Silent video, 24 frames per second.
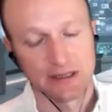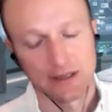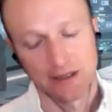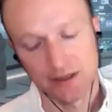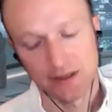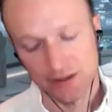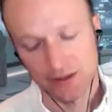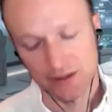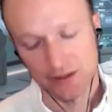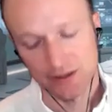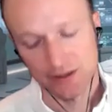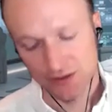
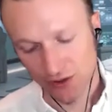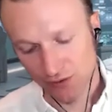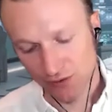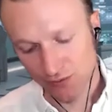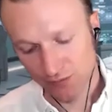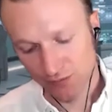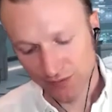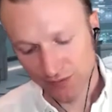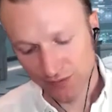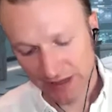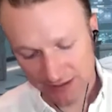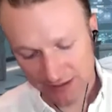Mm-hmm.
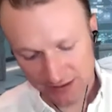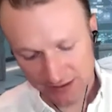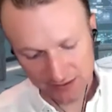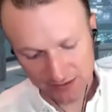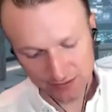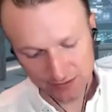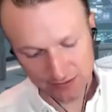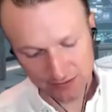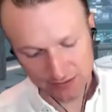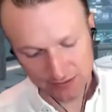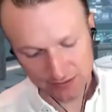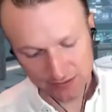So
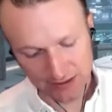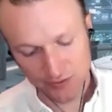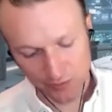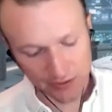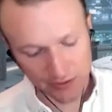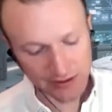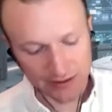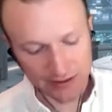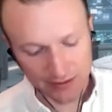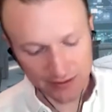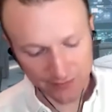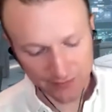that's that's
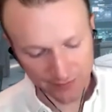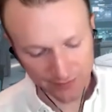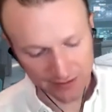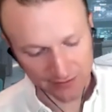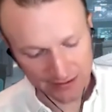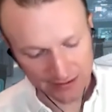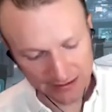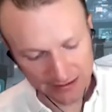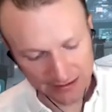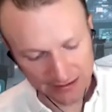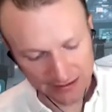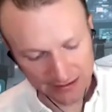really the
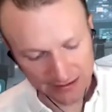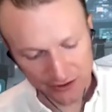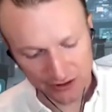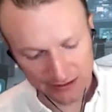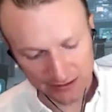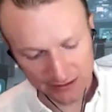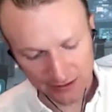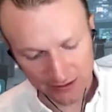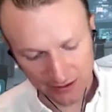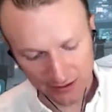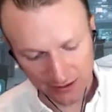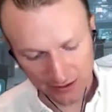
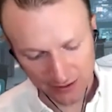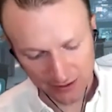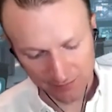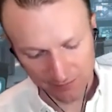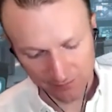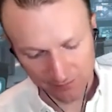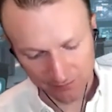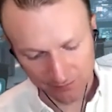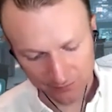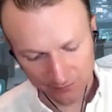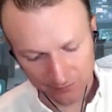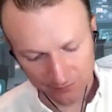foundation
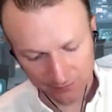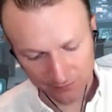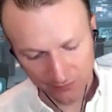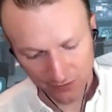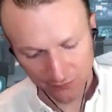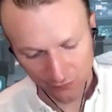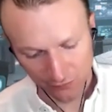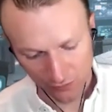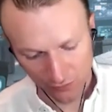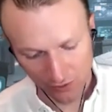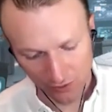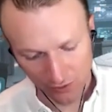um,
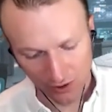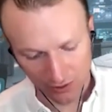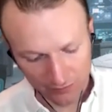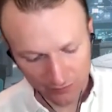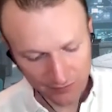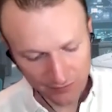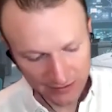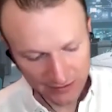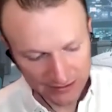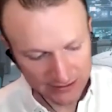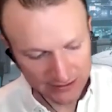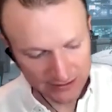for all
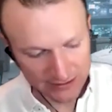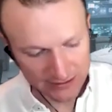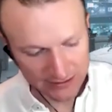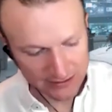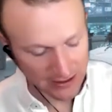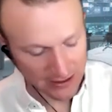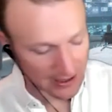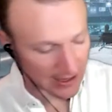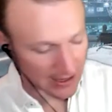of this.